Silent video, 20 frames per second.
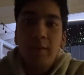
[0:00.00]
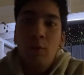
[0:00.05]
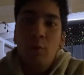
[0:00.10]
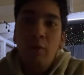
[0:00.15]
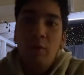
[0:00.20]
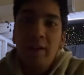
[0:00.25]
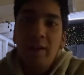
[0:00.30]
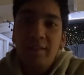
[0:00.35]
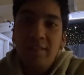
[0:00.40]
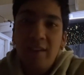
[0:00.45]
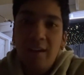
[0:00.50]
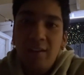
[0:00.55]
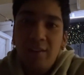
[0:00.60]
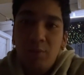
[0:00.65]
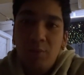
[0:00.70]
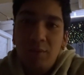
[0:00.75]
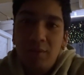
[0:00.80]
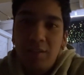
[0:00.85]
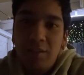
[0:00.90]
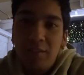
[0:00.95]
they will get
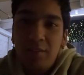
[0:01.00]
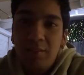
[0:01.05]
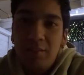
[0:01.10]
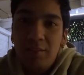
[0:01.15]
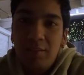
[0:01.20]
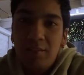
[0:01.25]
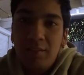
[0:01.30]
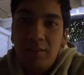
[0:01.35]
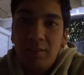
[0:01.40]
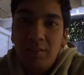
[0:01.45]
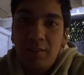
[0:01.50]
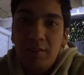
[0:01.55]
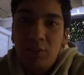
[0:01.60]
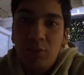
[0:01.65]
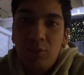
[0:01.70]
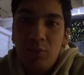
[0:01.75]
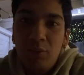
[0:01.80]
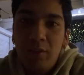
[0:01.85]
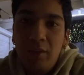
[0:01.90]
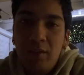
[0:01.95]
taxed within
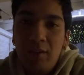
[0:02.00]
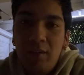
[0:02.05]
two